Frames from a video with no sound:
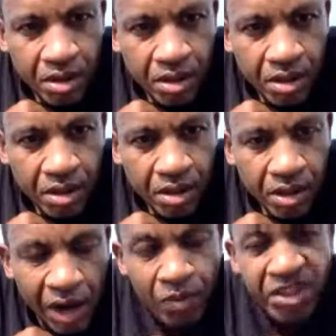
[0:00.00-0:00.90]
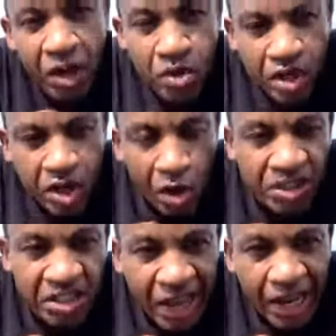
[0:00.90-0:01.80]
I wish I would go and stand
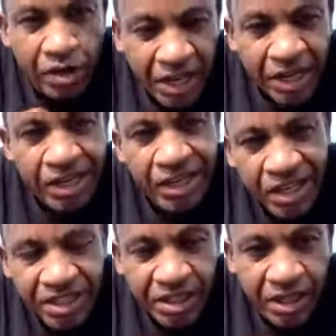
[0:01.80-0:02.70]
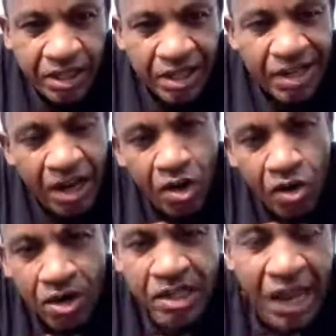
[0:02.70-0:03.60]
and represent. Listen, they
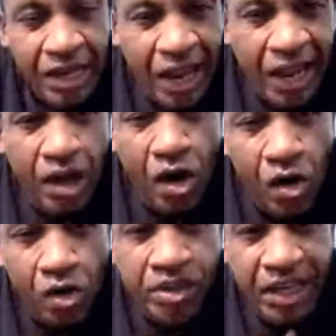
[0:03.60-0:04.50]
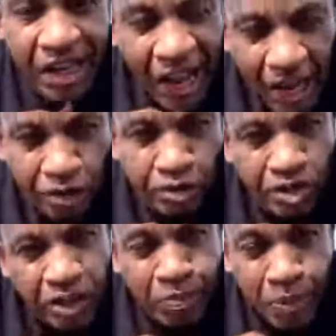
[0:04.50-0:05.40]
can't hold the candle to
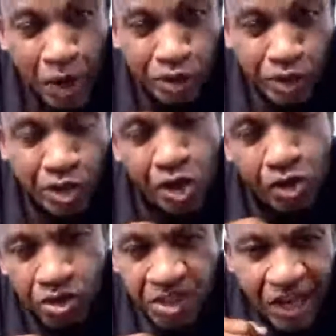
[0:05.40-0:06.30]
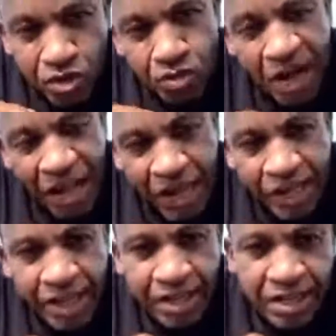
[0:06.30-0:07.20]
the person who say you an
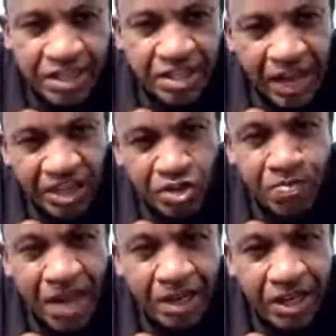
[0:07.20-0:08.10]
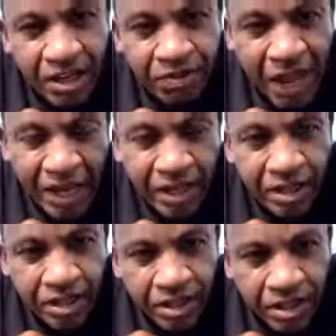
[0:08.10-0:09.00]
alien in this nation. You better live like it.
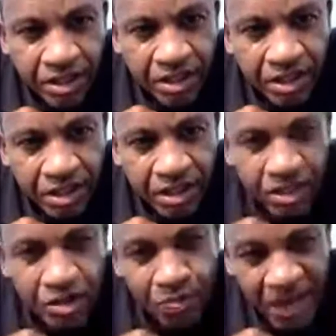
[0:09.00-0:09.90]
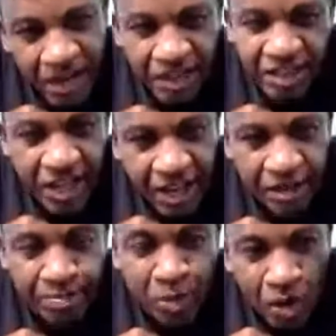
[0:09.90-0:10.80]
You better ascend,
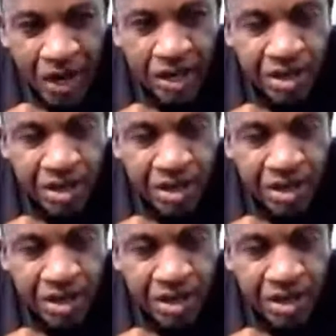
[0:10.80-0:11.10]
boy.